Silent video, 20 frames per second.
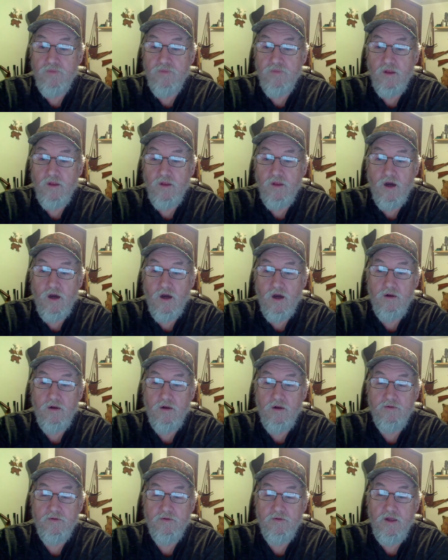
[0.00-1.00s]
not
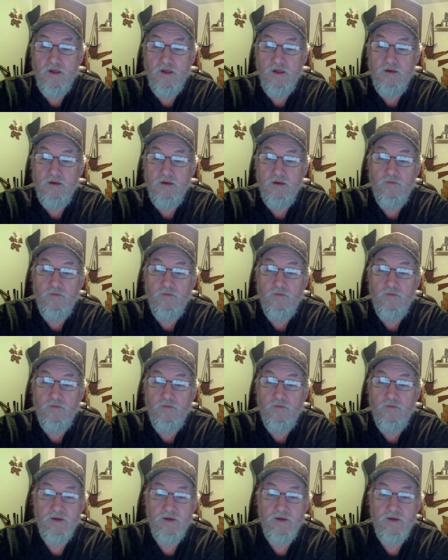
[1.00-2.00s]
understanding what
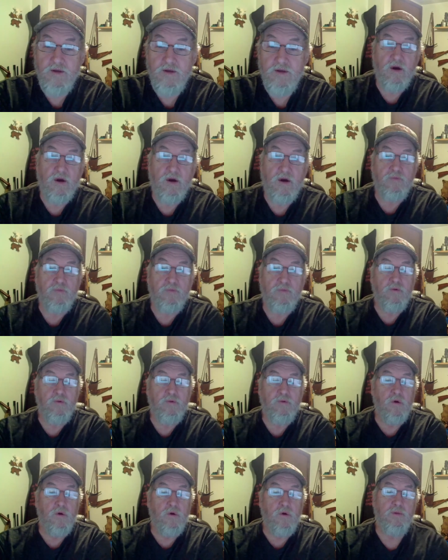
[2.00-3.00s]
that one pipe was
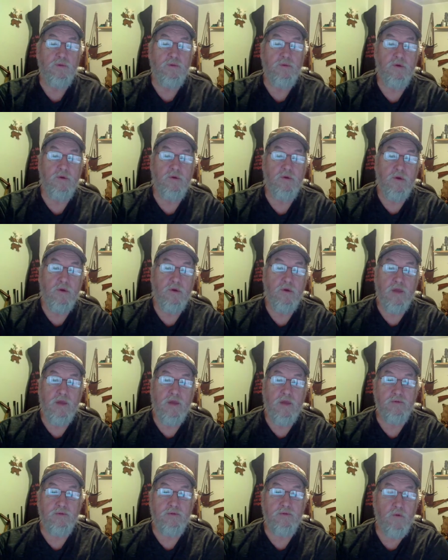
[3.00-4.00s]
worth. That
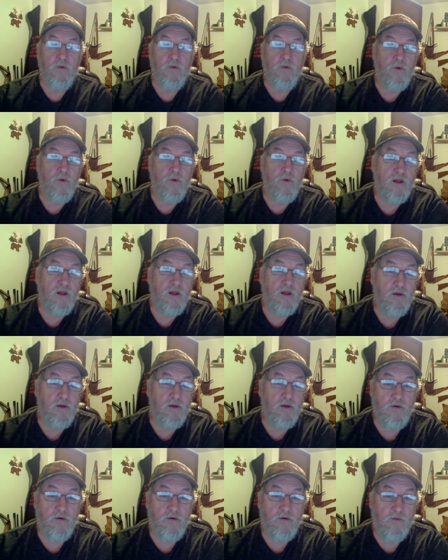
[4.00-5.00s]
was the only one that I
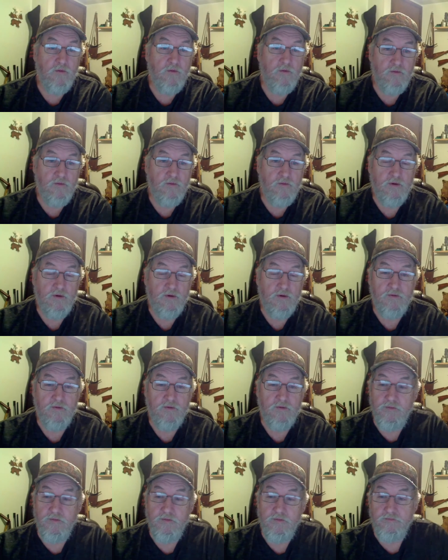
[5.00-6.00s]
know that,
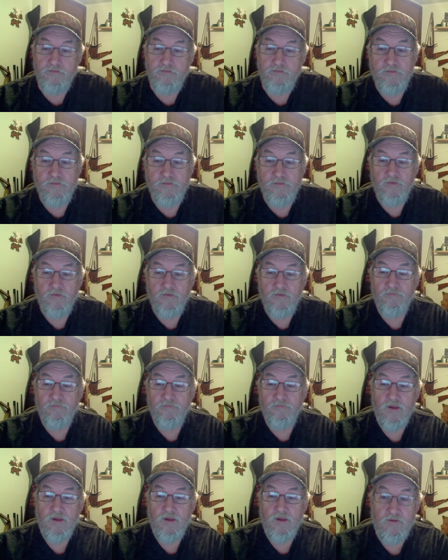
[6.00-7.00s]

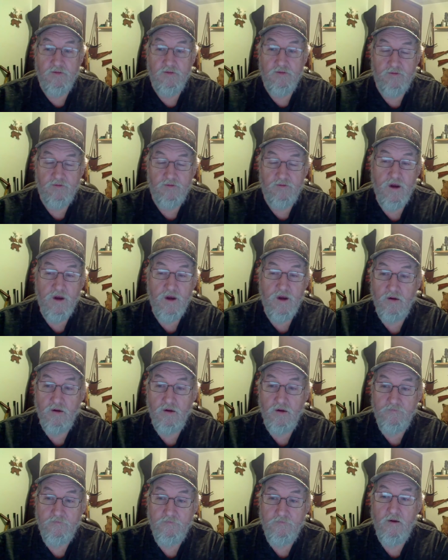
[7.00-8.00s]
because it's rare,
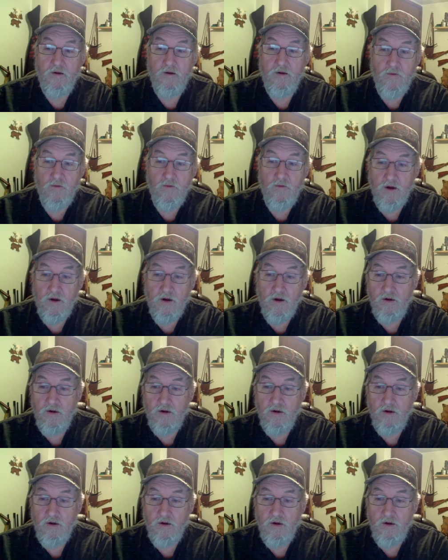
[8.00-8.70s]
very rare.